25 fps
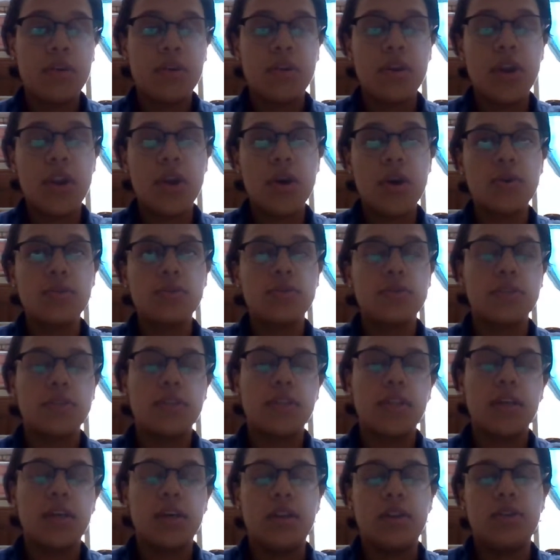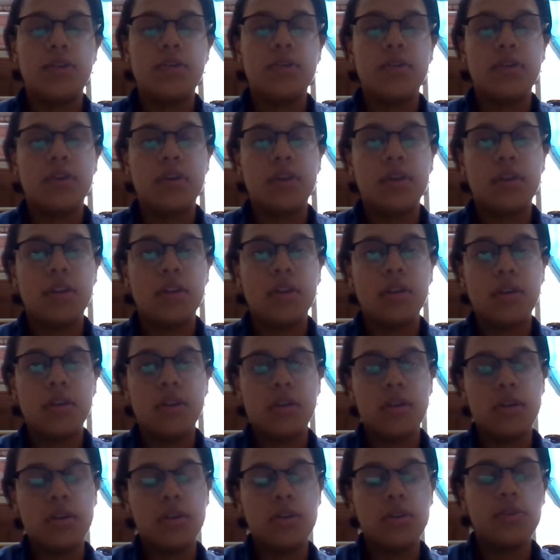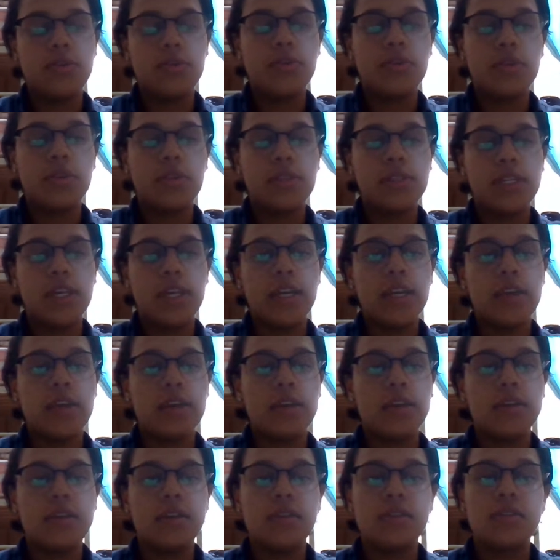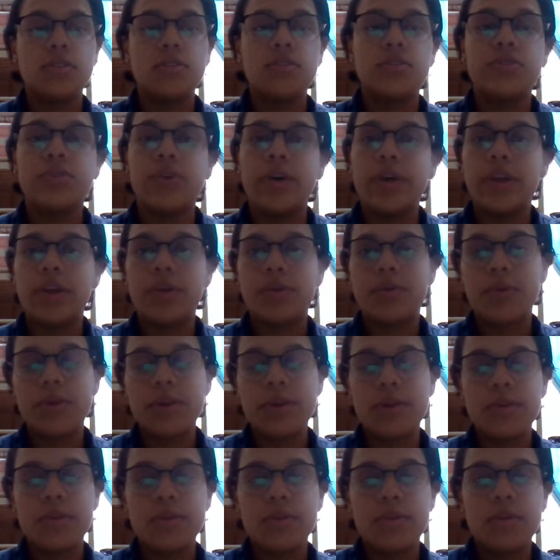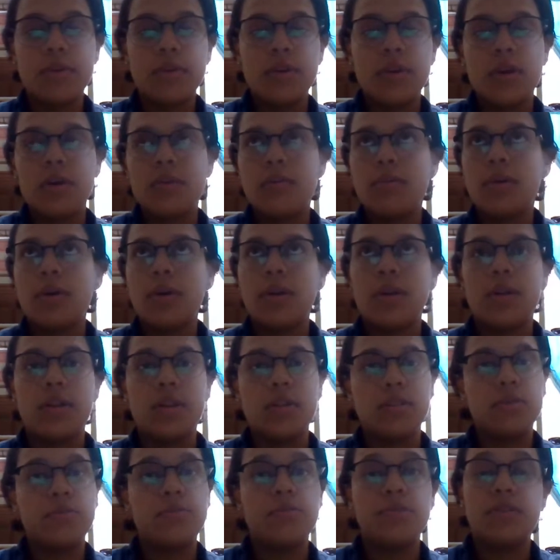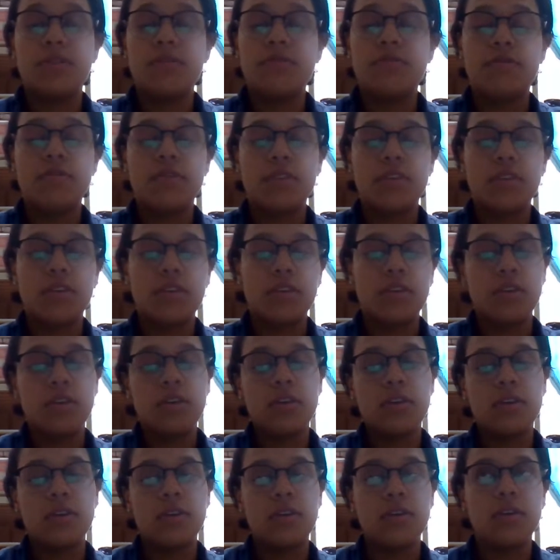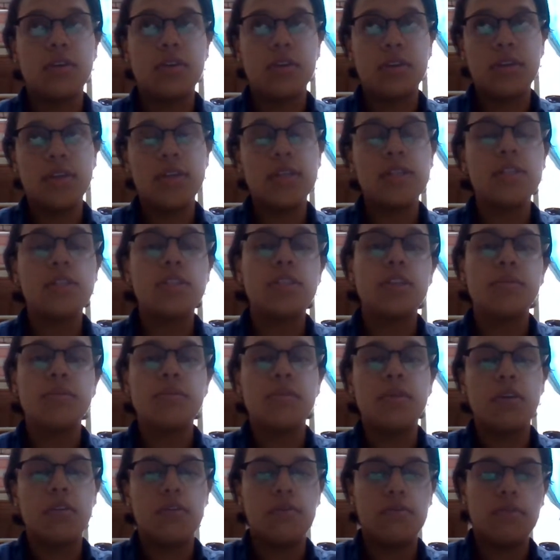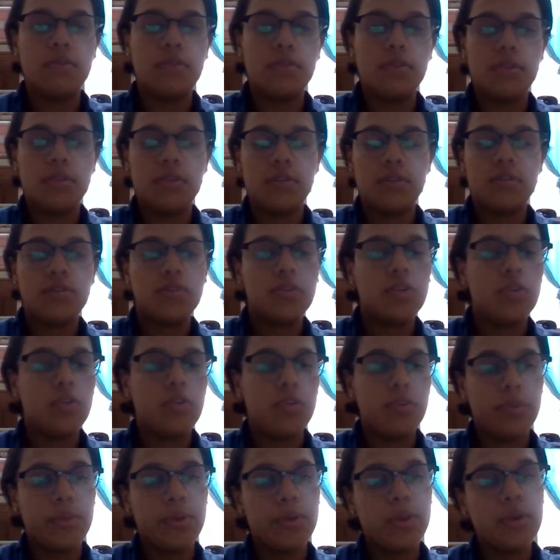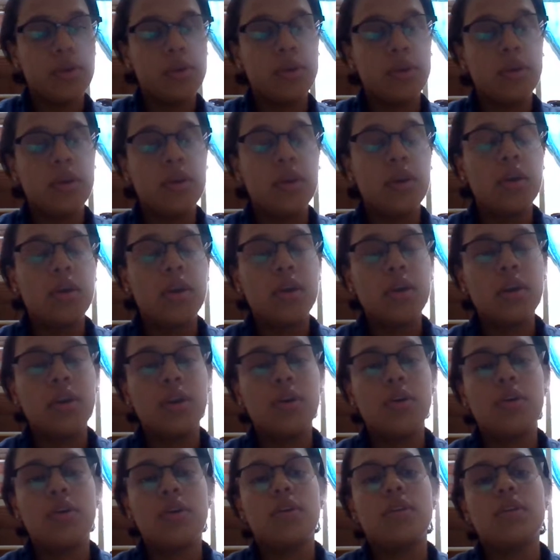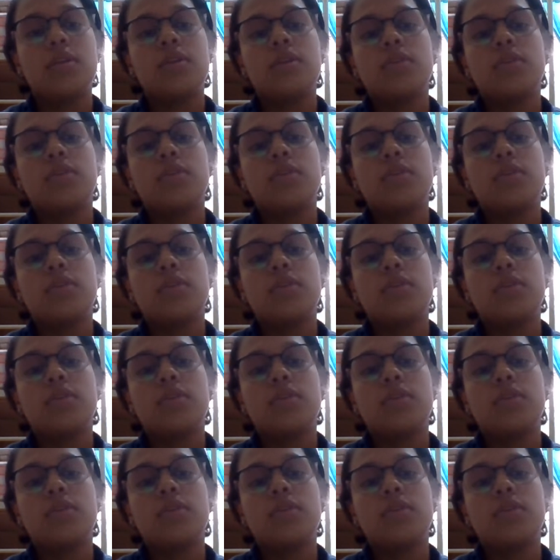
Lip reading: notes that you can take is, do I agree about a specific item of the document? And